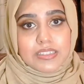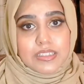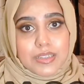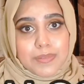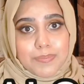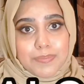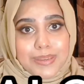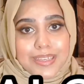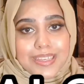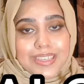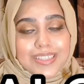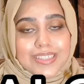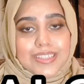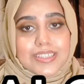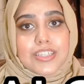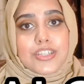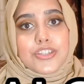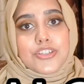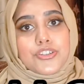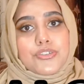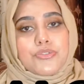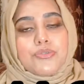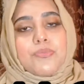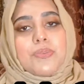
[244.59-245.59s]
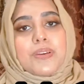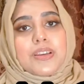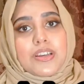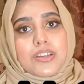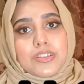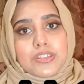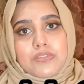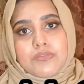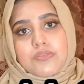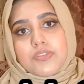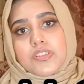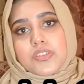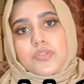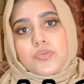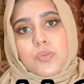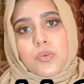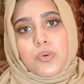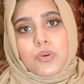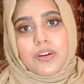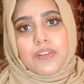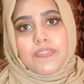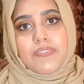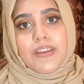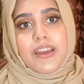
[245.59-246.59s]
The biggest issue because of this
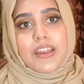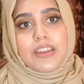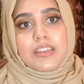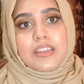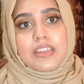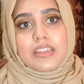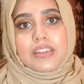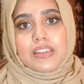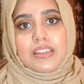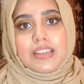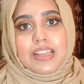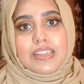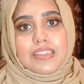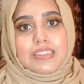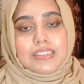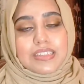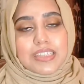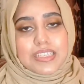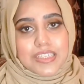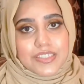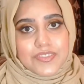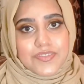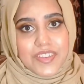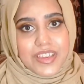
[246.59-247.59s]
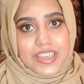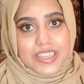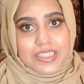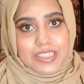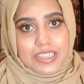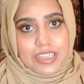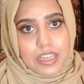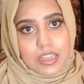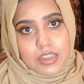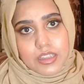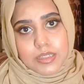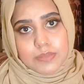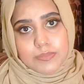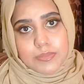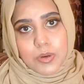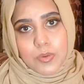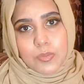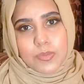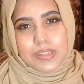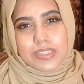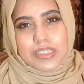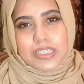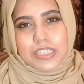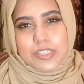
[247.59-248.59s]
war that Netherlands is facing at the
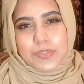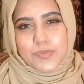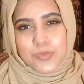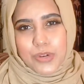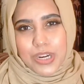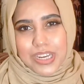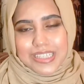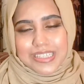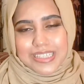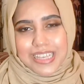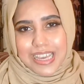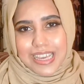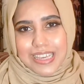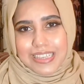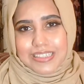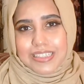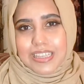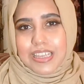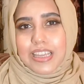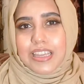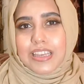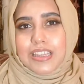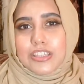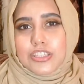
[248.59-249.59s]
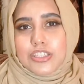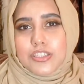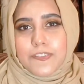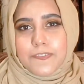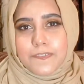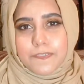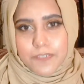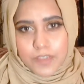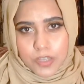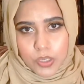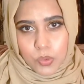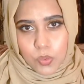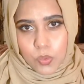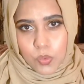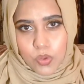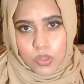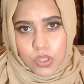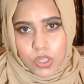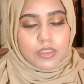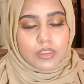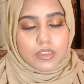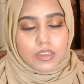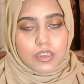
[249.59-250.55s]
moment is price hikes in its fuel.